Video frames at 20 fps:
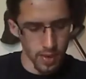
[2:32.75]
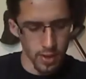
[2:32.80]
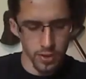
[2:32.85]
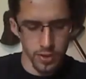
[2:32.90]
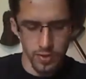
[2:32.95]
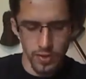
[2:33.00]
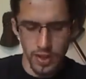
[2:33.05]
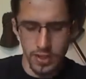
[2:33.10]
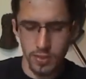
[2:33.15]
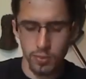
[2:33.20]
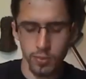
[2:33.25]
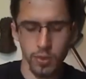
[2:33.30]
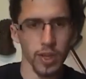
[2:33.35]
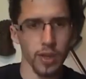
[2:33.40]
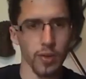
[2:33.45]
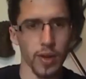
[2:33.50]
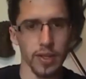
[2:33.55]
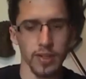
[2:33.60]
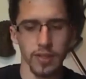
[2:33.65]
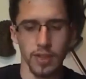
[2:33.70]
So you've got some really
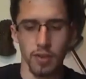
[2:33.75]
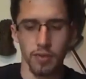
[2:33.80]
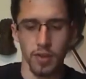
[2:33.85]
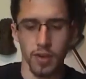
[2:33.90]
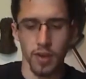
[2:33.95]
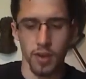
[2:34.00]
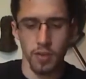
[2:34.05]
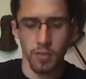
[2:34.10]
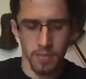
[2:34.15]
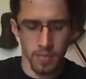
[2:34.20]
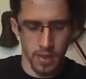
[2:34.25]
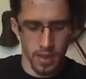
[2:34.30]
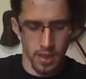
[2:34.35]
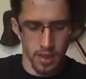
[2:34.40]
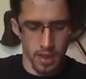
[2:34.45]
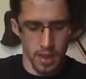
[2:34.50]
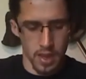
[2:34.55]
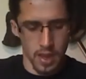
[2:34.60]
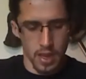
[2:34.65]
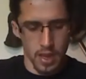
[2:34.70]
great stuff in here.
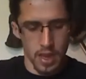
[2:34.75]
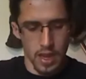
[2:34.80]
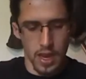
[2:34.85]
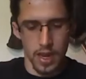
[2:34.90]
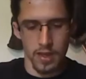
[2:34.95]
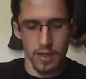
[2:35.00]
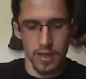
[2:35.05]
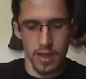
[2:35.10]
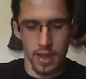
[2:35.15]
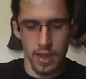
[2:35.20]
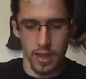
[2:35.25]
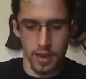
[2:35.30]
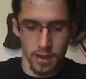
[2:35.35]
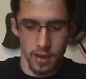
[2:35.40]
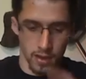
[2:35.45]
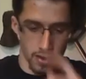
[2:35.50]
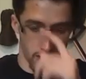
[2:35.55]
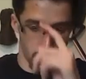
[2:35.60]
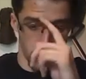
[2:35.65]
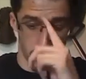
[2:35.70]
And
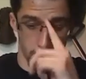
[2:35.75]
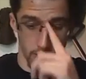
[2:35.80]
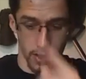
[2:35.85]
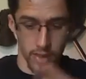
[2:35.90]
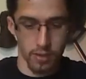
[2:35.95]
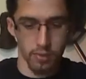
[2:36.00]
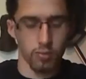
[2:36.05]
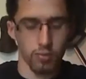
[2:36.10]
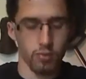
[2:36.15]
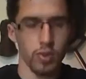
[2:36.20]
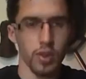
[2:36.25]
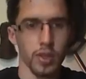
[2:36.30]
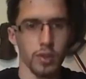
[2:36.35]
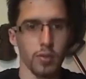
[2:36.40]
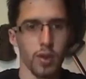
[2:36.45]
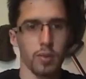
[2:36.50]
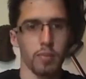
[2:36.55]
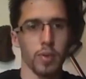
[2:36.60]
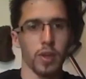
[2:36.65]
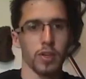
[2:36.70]
then we've got a really
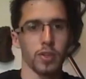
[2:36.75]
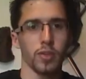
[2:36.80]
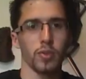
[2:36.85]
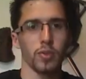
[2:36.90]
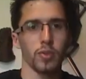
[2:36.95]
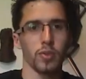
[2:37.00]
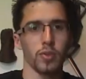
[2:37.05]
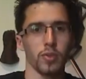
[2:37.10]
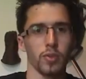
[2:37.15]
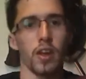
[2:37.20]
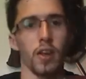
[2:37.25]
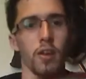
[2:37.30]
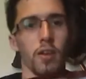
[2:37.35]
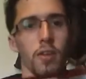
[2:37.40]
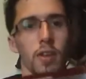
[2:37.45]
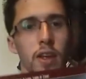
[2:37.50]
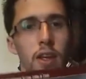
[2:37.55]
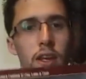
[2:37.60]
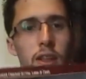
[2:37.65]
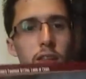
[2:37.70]
great picture right here
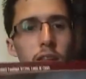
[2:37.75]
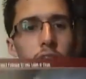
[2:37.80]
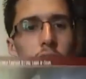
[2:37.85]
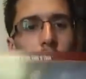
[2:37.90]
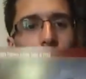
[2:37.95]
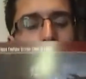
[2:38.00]
in the